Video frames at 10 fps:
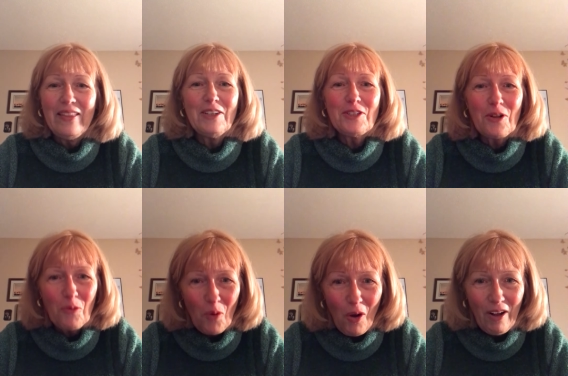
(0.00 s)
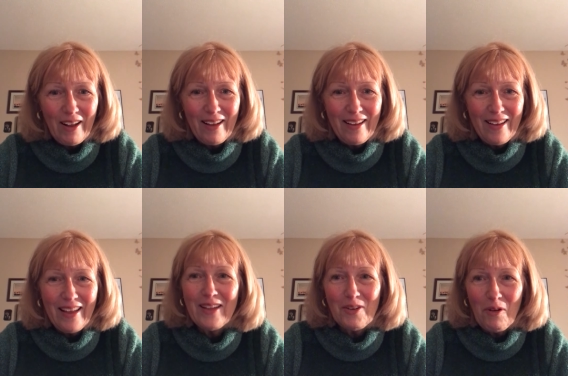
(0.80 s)
They shall walk
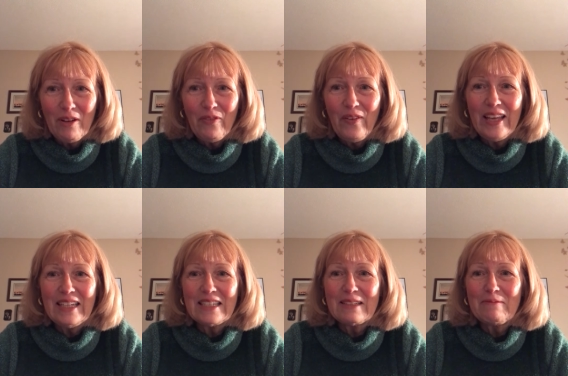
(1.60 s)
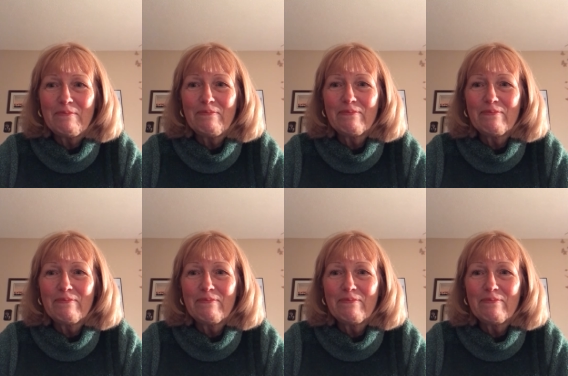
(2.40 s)
and not faint.